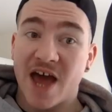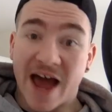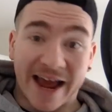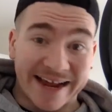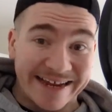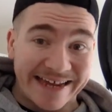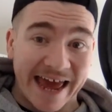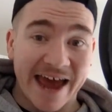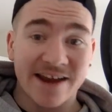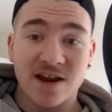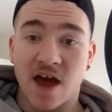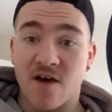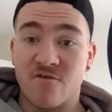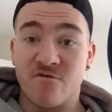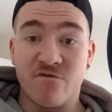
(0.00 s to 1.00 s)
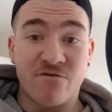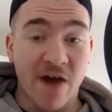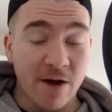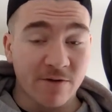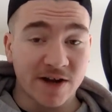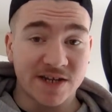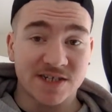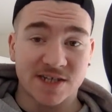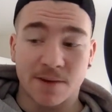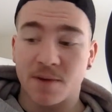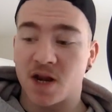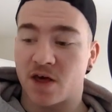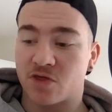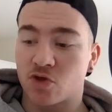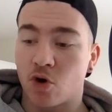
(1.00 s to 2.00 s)
Again, a very
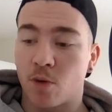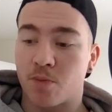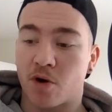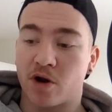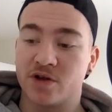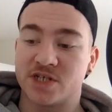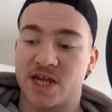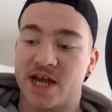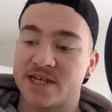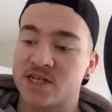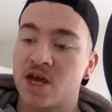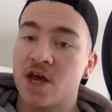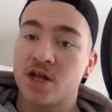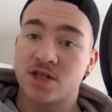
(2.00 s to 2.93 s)
similar thought process